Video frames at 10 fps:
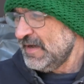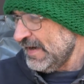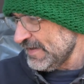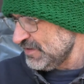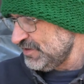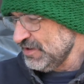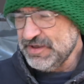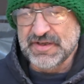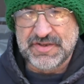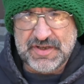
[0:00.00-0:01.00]
I could still
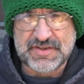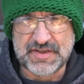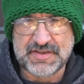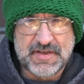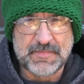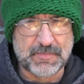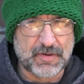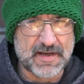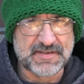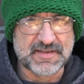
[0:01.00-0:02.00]
use this system to
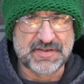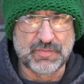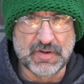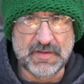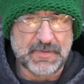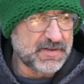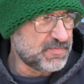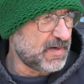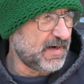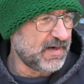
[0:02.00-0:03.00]
process the wood,
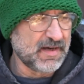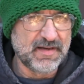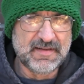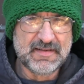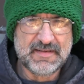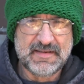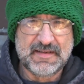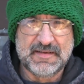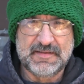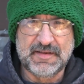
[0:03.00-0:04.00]
because my
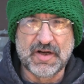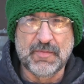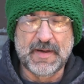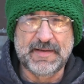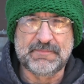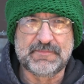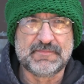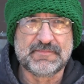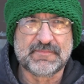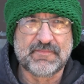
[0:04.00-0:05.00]
my
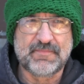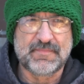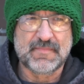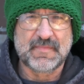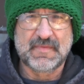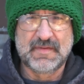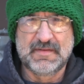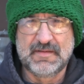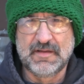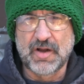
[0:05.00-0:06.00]

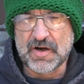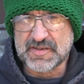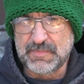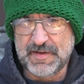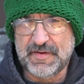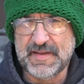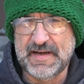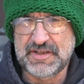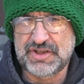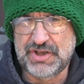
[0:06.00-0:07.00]
log splitter that
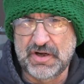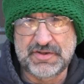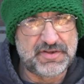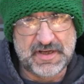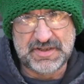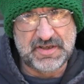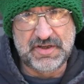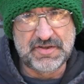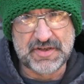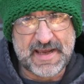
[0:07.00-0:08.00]
I just showed you doesn't
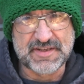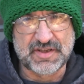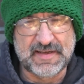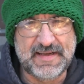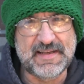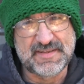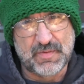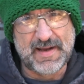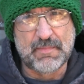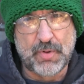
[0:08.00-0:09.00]
use gasoline. That's
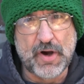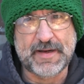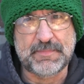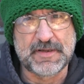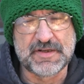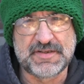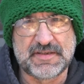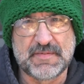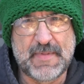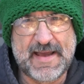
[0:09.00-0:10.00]
why I bought it, because
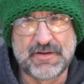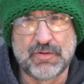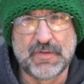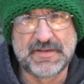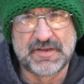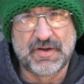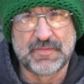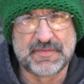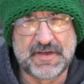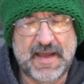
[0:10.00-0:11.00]
it's a manual one. You
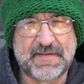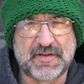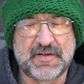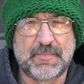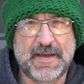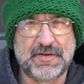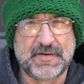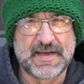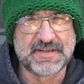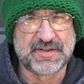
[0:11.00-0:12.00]
don't have to depend
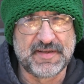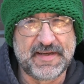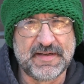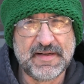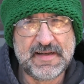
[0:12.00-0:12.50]
on gasoline.